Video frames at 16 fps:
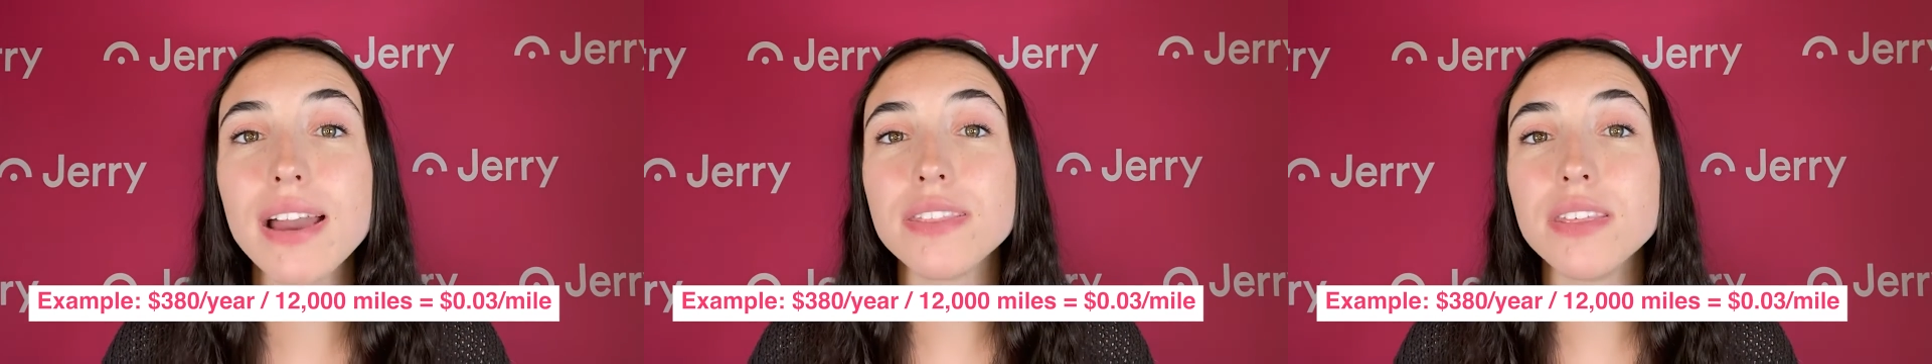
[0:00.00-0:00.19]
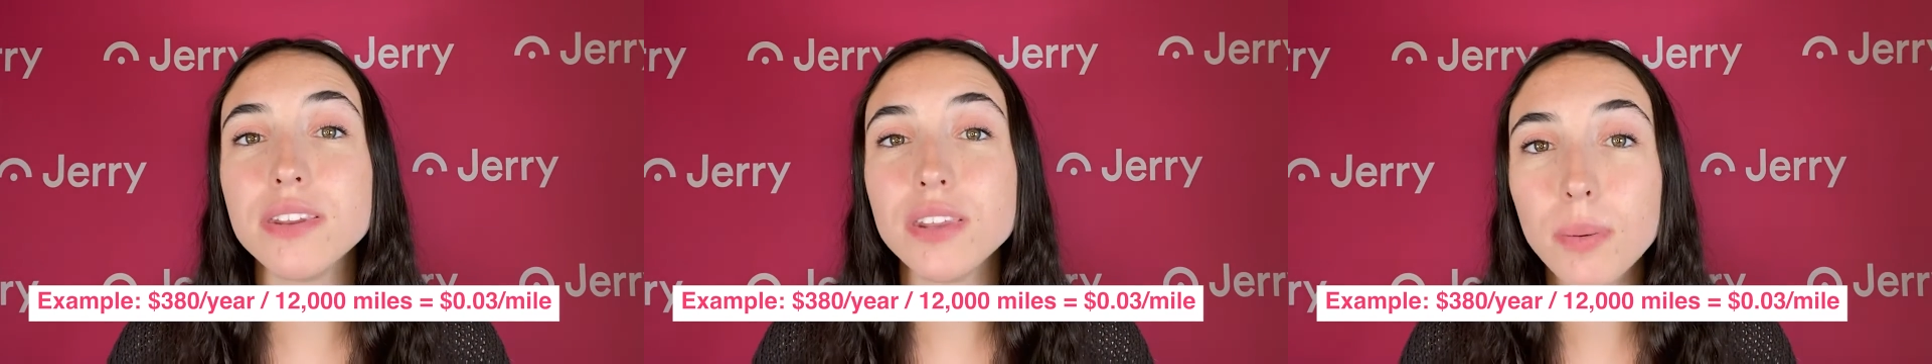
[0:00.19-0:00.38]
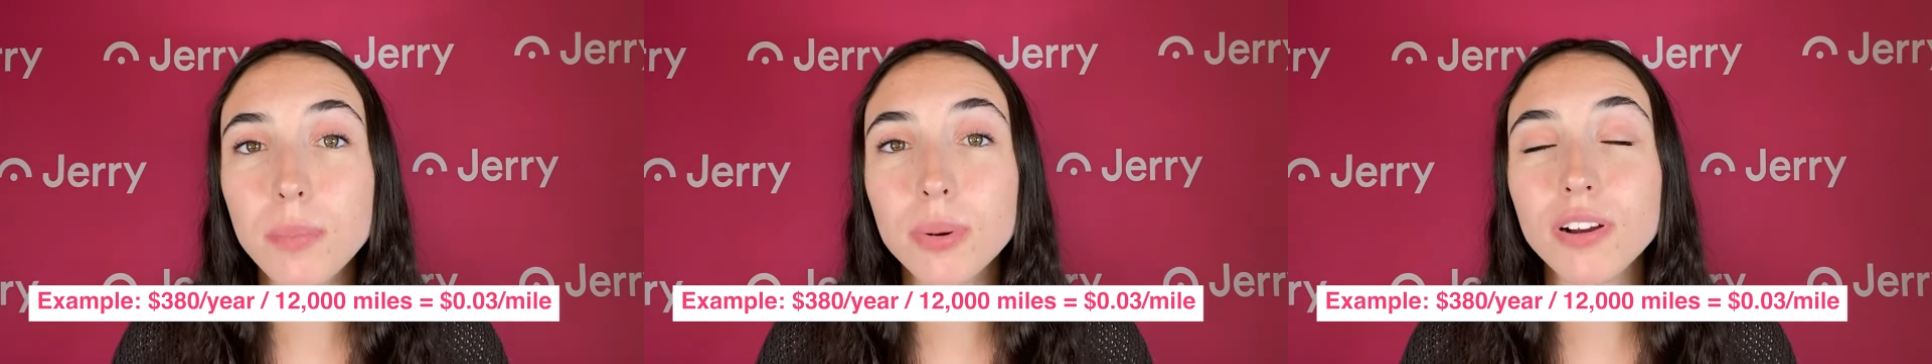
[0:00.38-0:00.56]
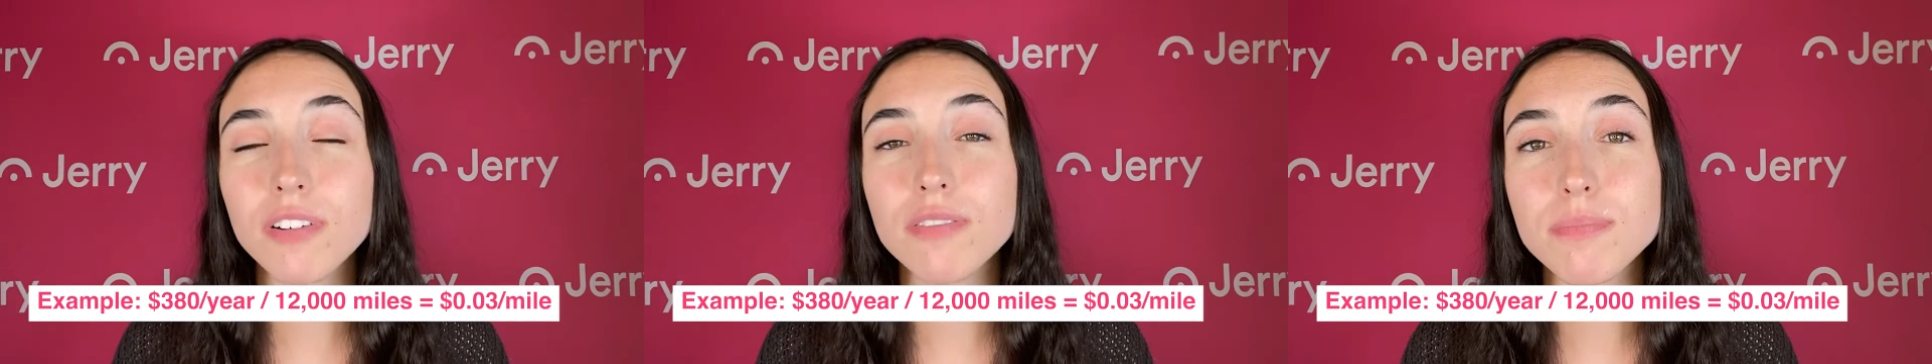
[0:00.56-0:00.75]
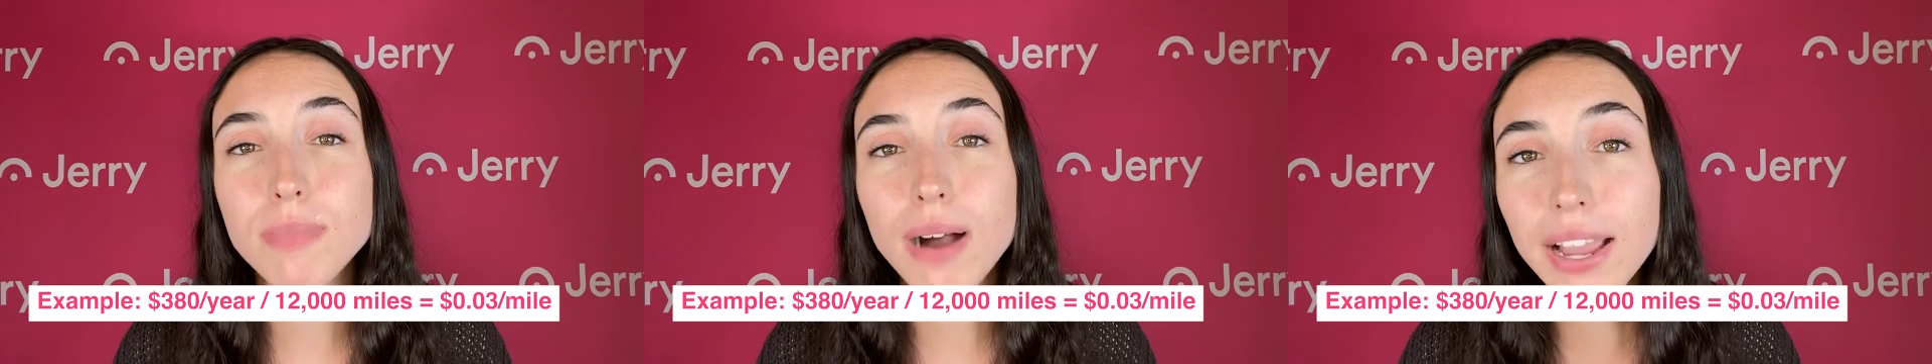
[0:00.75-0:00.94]
the number
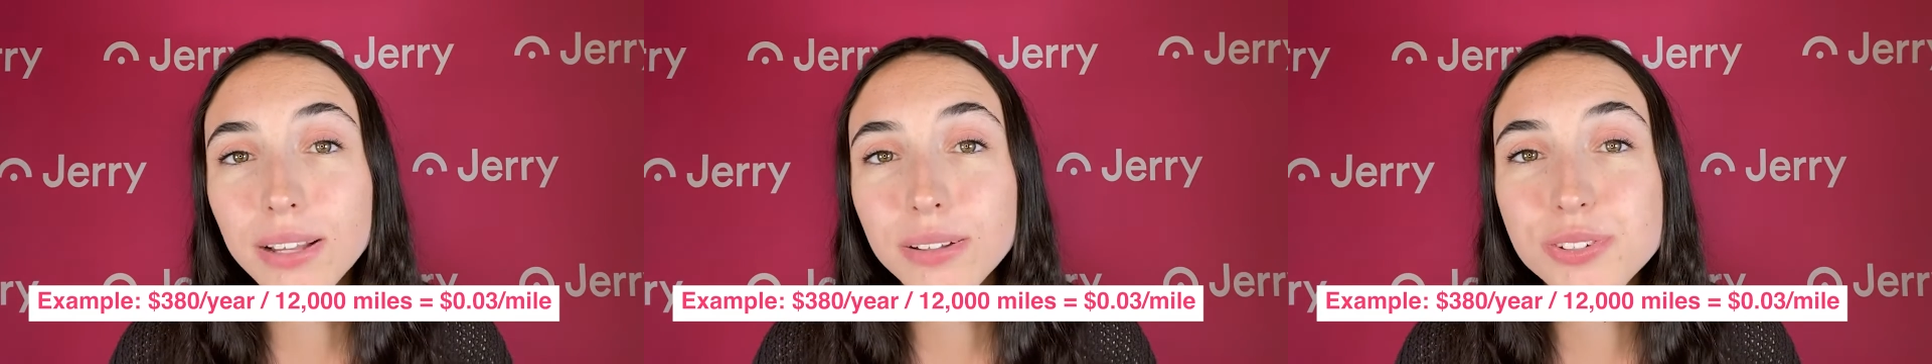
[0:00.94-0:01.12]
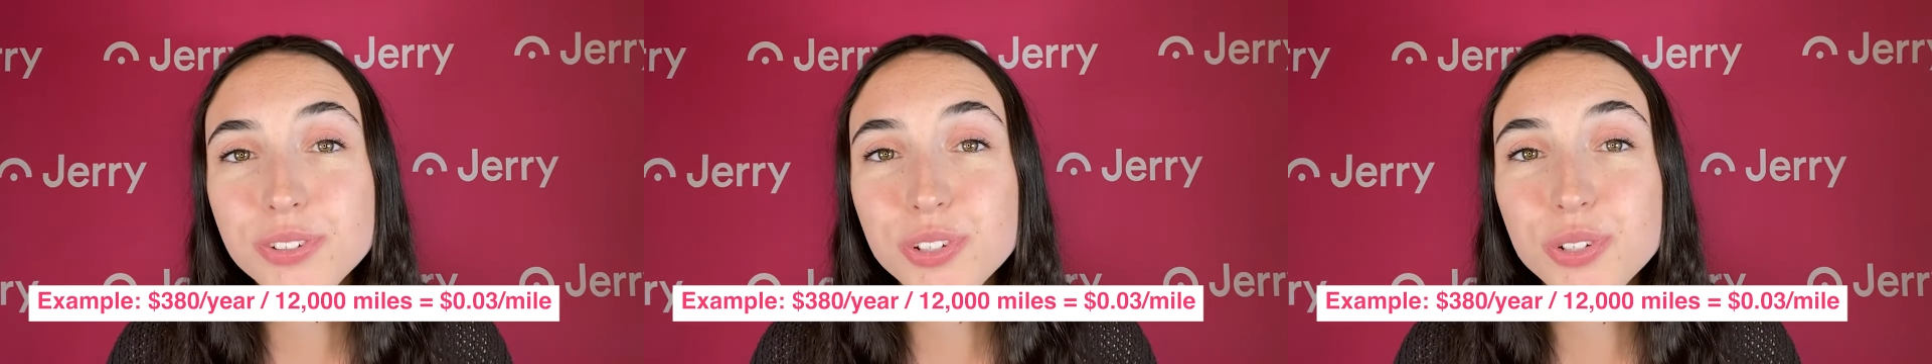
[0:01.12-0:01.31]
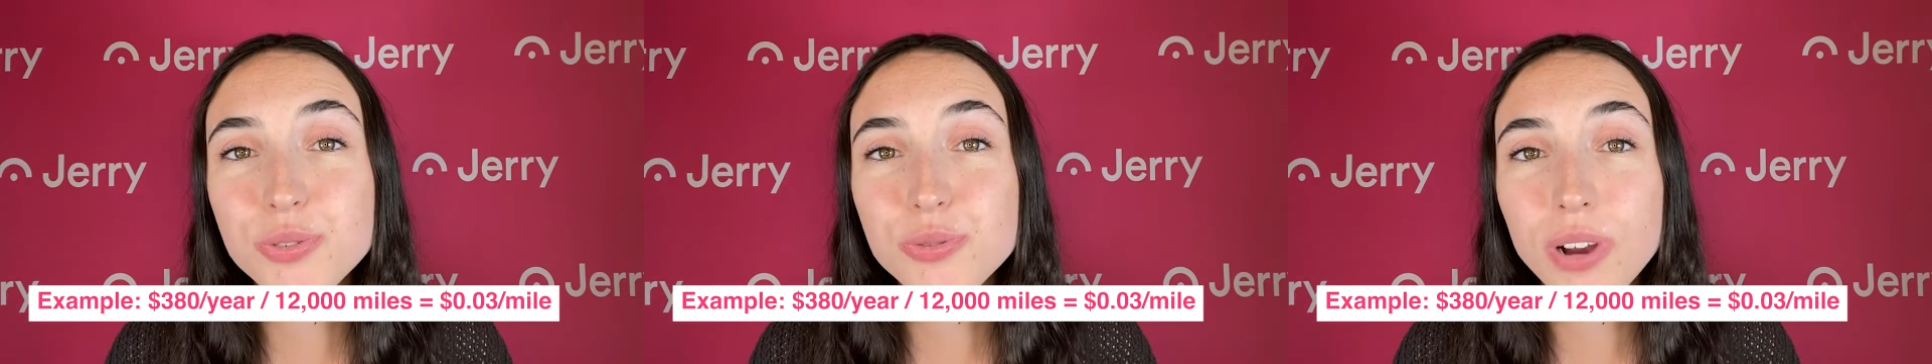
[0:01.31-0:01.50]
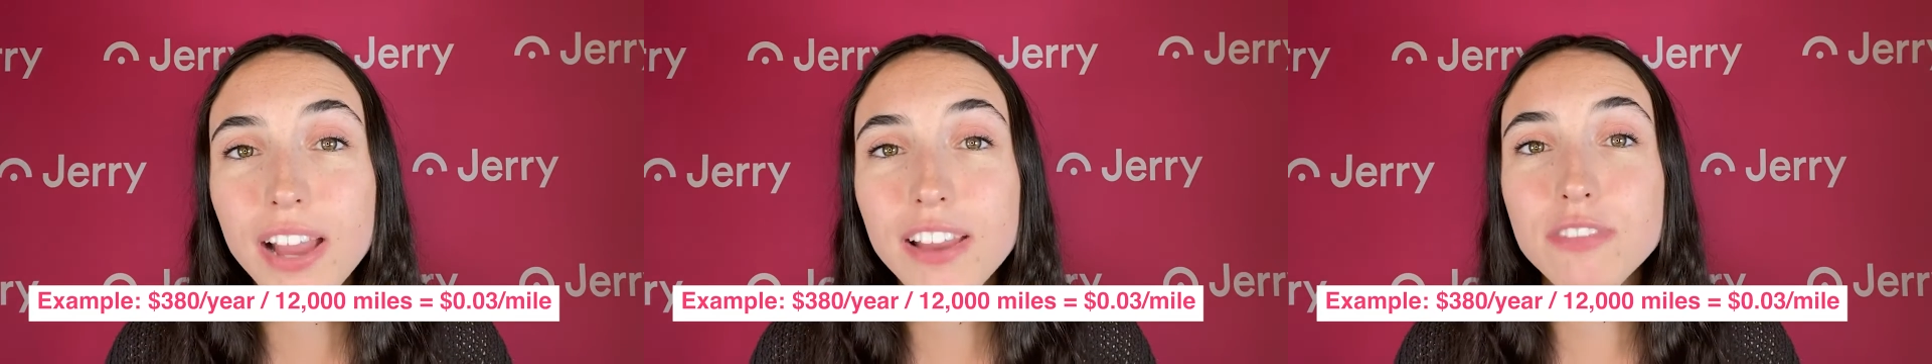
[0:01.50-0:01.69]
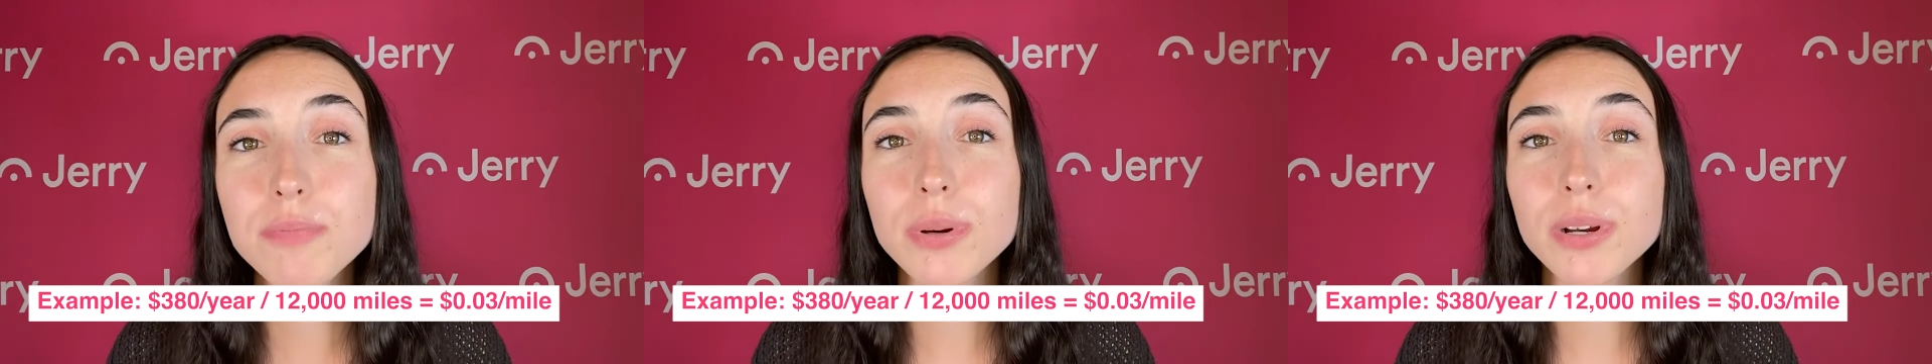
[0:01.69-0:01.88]
of miles you
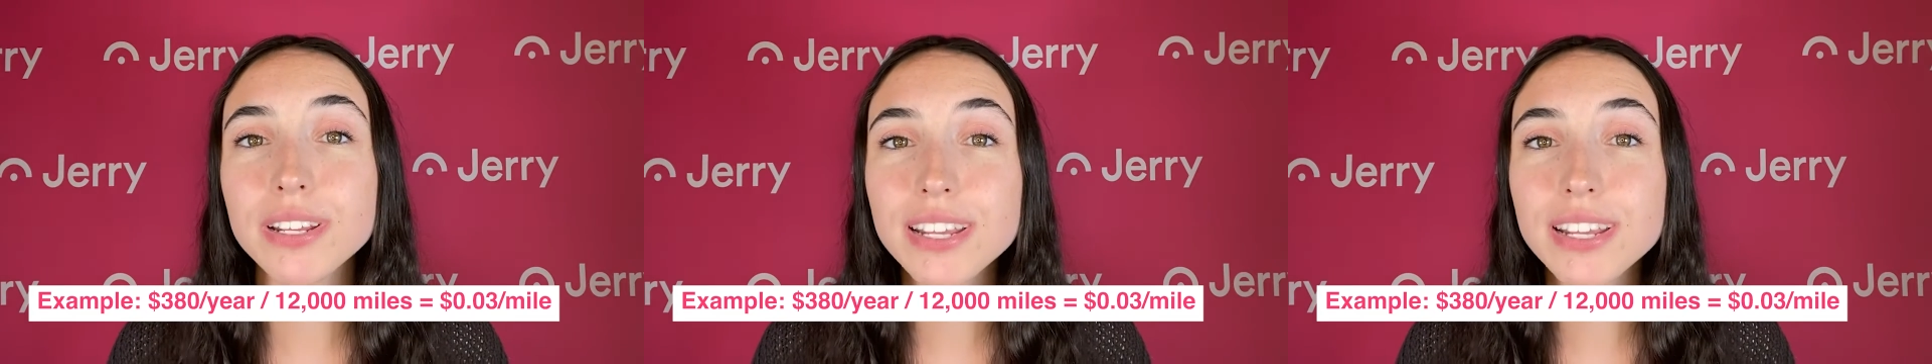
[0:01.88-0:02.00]
drive per